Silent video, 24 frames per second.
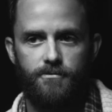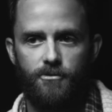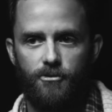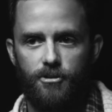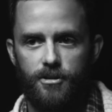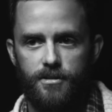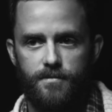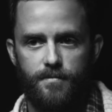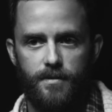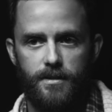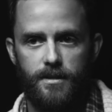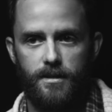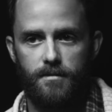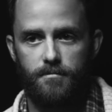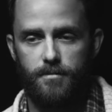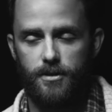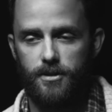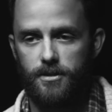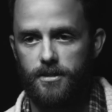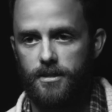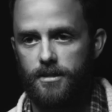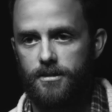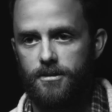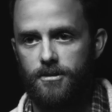affords me the
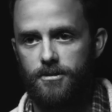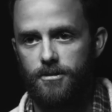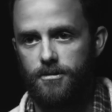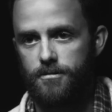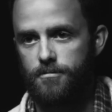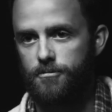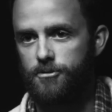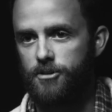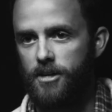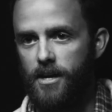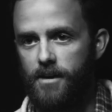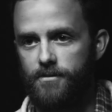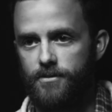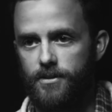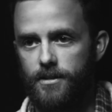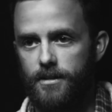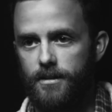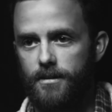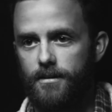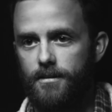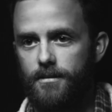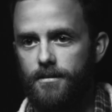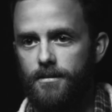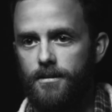ability to do some
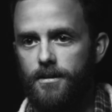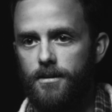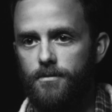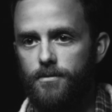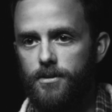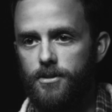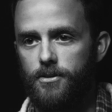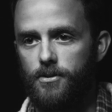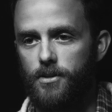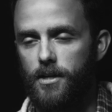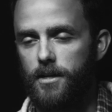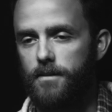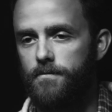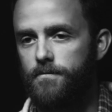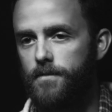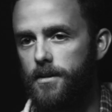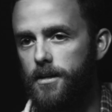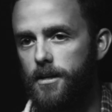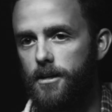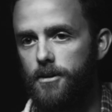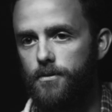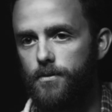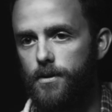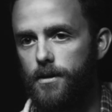traveling. We do a lot of
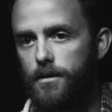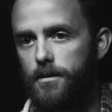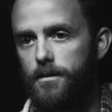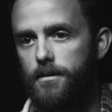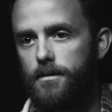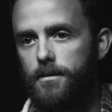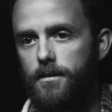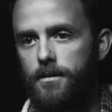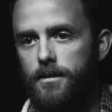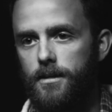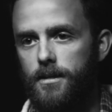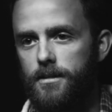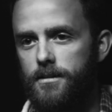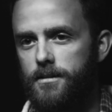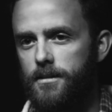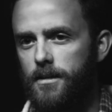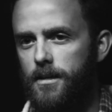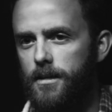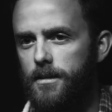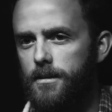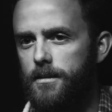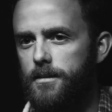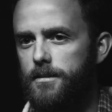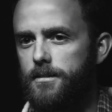video work, I think I
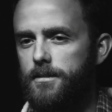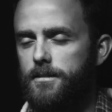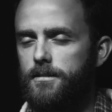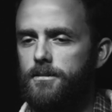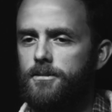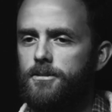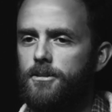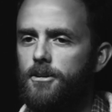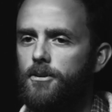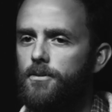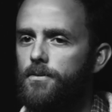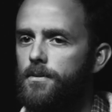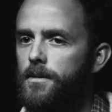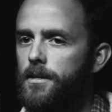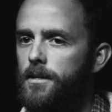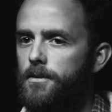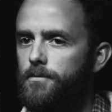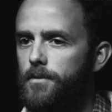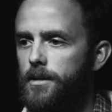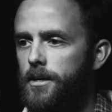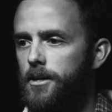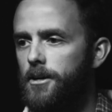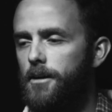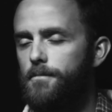said. So,
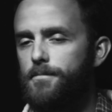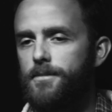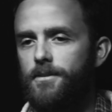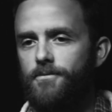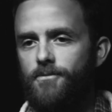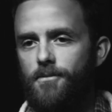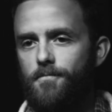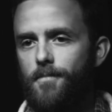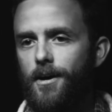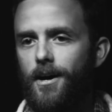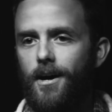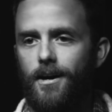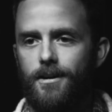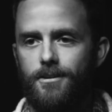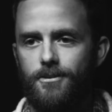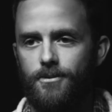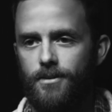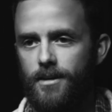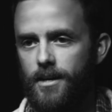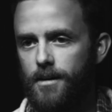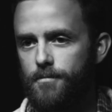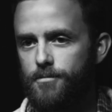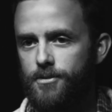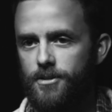we go up to Vermont,
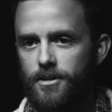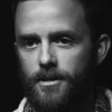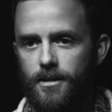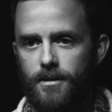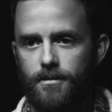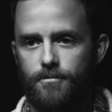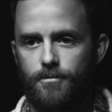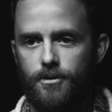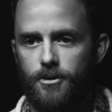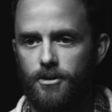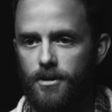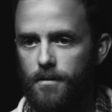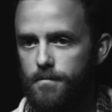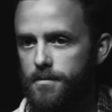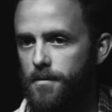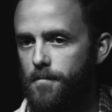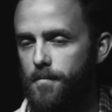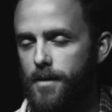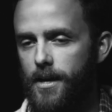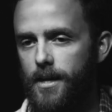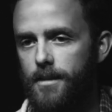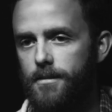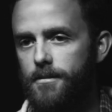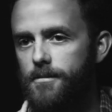New Hampshire. We're going up to
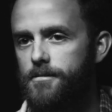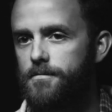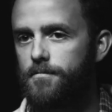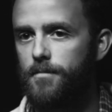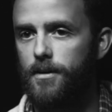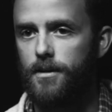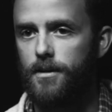Maine this